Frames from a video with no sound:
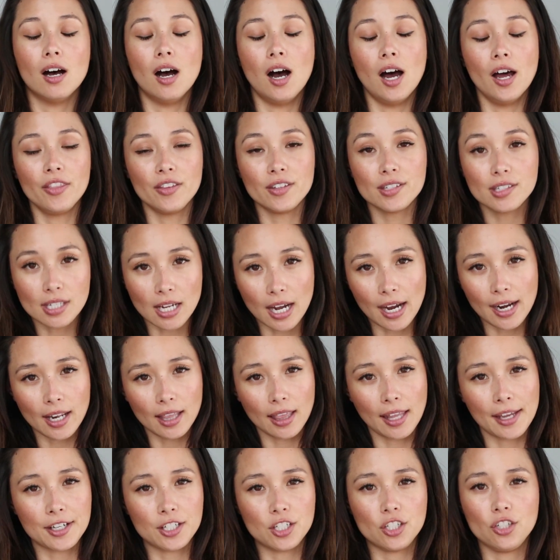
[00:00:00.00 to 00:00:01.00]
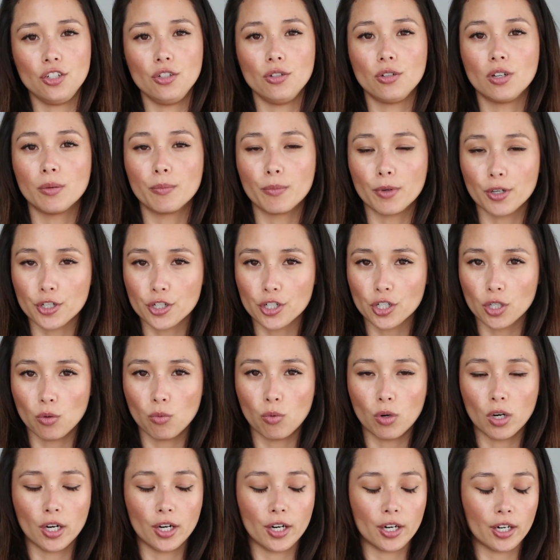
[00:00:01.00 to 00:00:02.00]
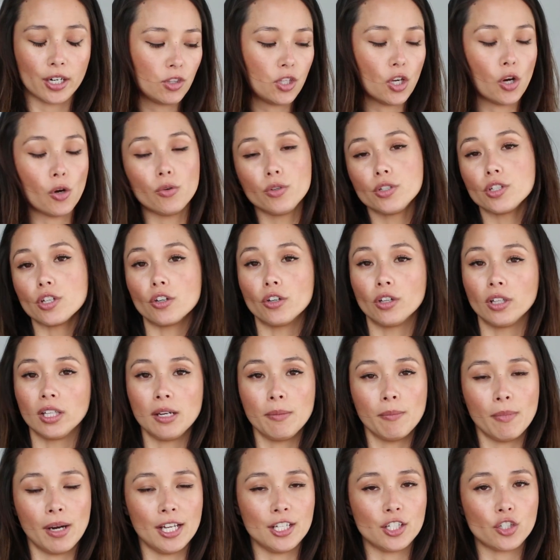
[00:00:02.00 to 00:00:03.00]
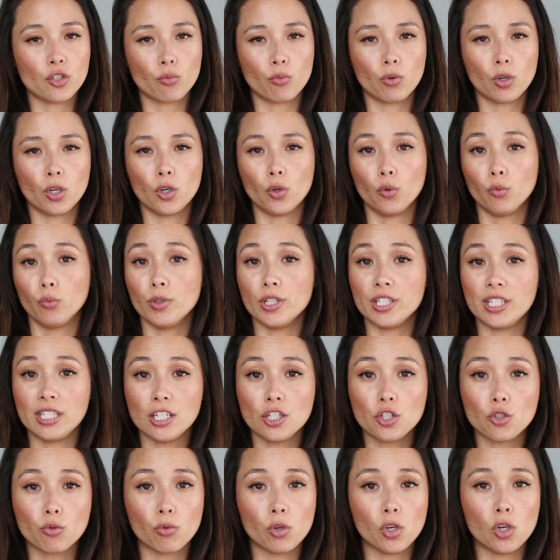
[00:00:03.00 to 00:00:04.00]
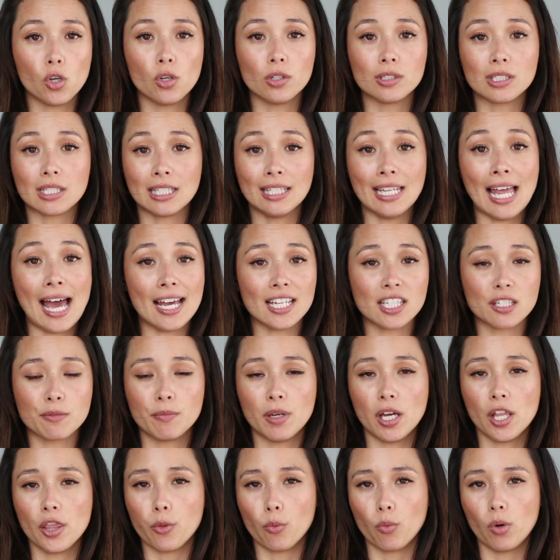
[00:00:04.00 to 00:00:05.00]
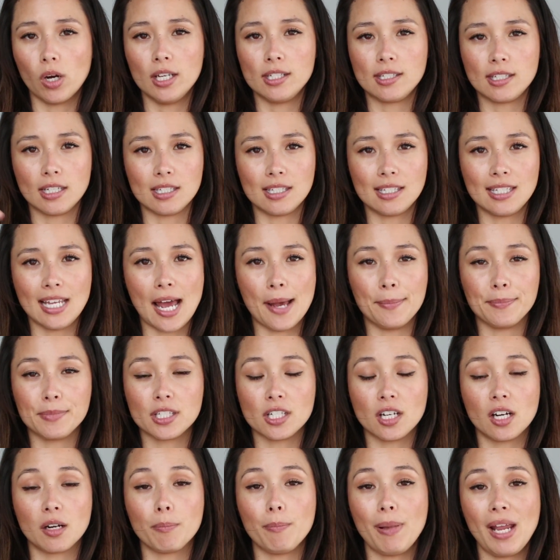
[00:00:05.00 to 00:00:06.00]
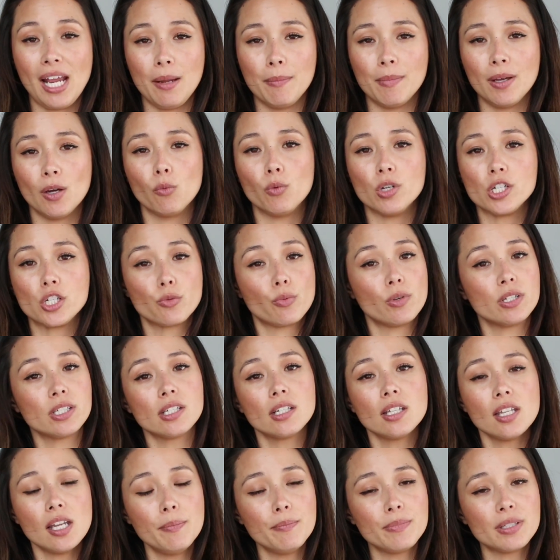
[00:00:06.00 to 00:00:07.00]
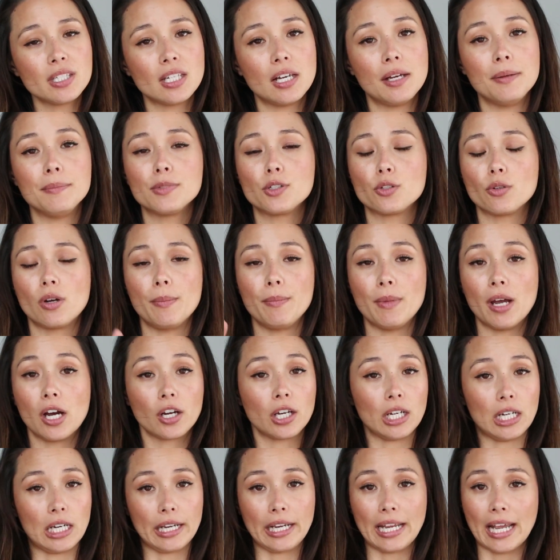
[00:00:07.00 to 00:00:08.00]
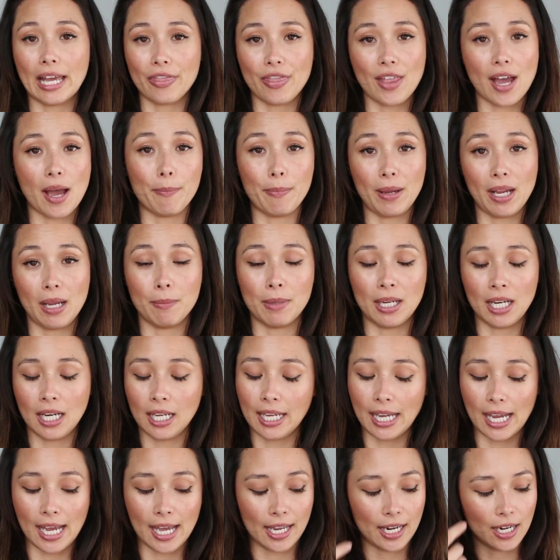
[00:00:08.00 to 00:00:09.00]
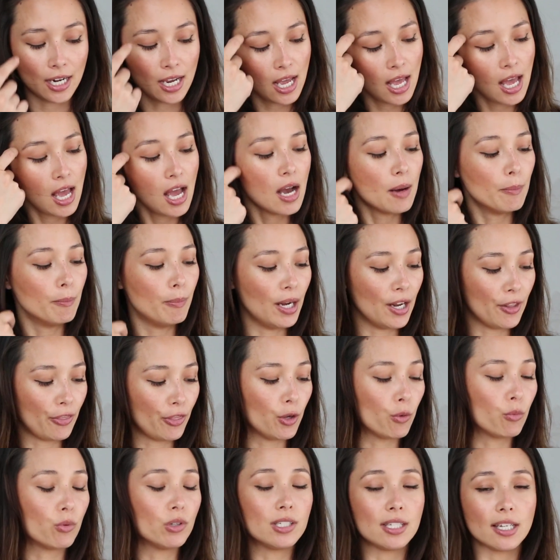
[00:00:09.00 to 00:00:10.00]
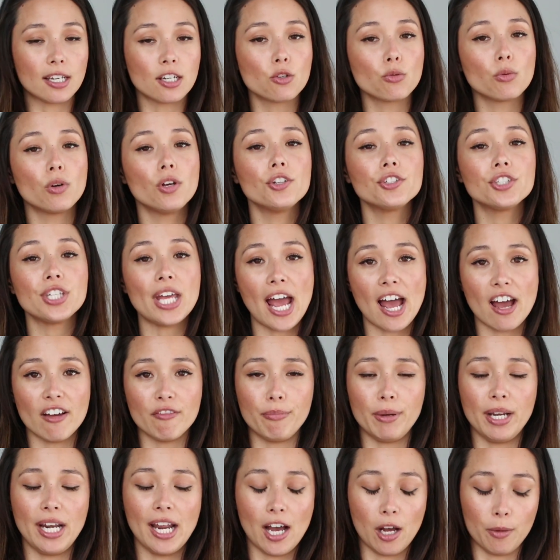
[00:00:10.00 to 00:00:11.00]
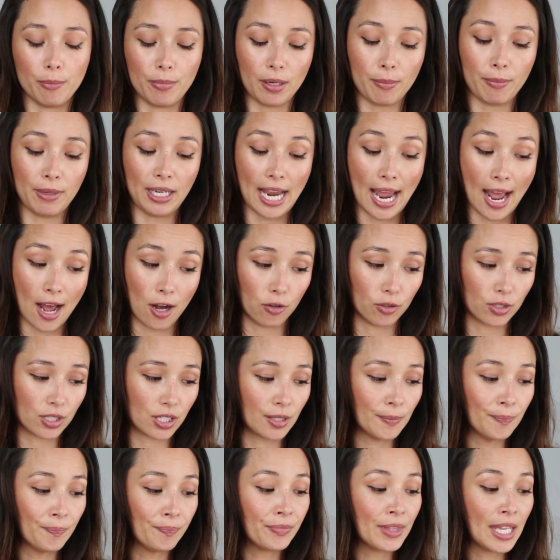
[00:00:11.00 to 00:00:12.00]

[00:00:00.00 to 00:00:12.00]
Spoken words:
On the side, I like to do commercial work. Those early months were residuals. Last month was a Samsung payment, which was a lump sum, so I'm not gonna get that payment again. But the residuals have been helping me out.